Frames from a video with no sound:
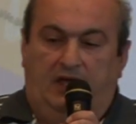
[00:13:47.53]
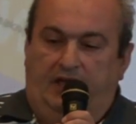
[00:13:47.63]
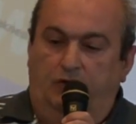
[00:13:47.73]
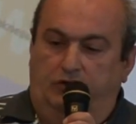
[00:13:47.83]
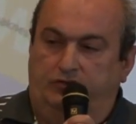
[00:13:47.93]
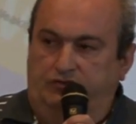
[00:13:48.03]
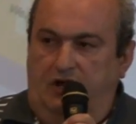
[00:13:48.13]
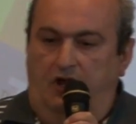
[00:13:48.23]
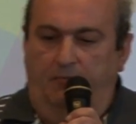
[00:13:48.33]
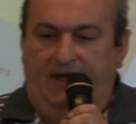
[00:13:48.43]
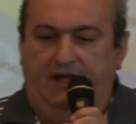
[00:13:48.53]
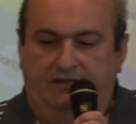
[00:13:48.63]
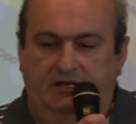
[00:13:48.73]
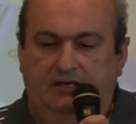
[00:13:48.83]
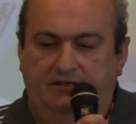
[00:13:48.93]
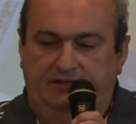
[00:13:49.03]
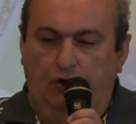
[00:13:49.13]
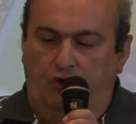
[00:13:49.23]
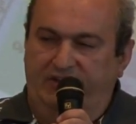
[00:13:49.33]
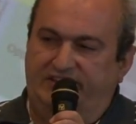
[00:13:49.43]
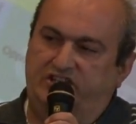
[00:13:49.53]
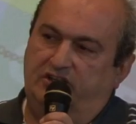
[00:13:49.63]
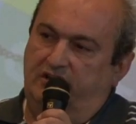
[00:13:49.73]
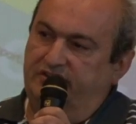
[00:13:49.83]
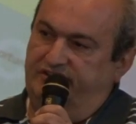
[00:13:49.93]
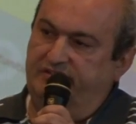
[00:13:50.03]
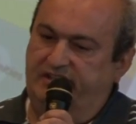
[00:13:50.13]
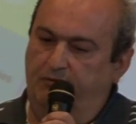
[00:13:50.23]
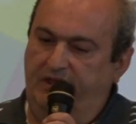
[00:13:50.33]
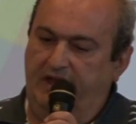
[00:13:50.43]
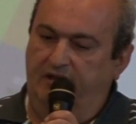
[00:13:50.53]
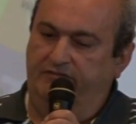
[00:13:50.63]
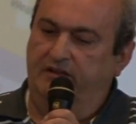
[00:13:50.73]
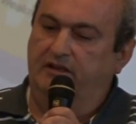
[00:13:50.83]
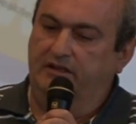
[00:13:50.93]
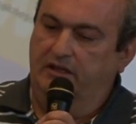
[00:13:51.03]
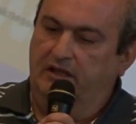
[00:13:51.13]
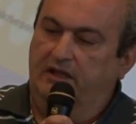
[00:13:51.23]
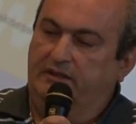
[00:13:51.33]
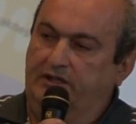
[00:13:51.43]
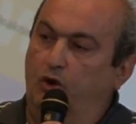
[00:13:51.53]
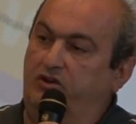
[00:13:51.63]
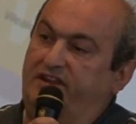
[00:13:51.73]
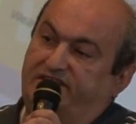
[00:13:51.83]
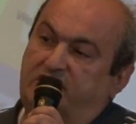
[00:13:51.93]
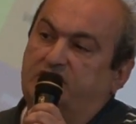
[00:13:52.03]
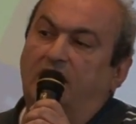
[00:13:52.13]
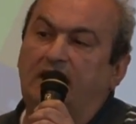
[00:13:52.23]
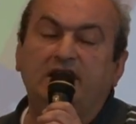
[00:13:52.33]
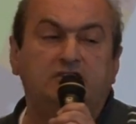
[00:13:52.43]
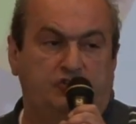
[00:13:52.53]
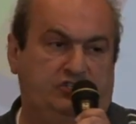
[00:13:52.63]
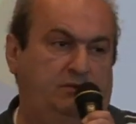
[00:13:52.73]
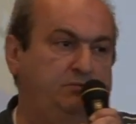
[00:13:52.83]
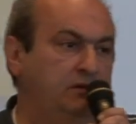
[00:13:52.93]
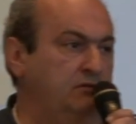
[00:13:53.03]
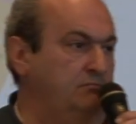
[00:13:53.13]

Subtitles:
in order to talk about the organizational concerns that we have. The organizational leadership,